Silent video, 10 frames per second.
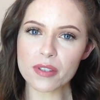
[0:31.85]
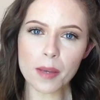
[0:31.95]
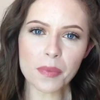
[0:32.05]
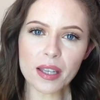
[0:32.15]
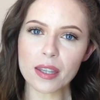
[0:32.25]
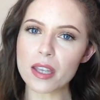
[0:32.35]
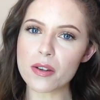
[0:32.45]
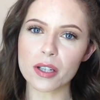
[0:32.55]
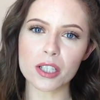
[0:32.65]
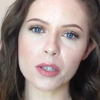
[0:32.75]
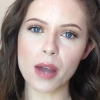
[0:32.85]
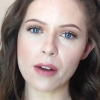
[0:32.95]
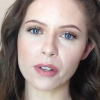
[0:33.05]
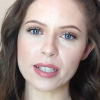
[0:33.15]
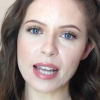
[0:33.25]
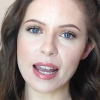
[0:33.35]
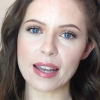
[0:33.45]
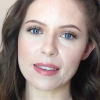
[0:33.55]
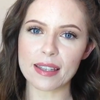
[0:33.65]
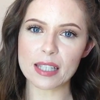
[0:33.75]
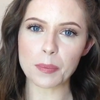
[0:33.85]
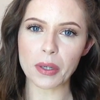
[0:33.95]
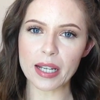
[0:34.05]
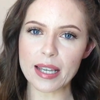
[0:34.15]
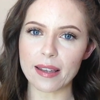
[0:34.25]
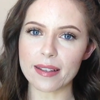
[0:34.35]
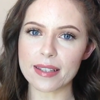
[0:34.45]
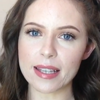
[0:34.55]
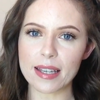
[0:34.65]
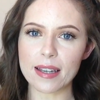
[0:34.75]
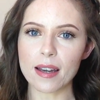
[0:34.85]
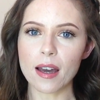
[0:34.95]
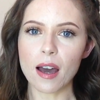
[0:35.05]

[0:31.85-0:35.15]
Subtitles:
something that you can do every day that's pretty easy.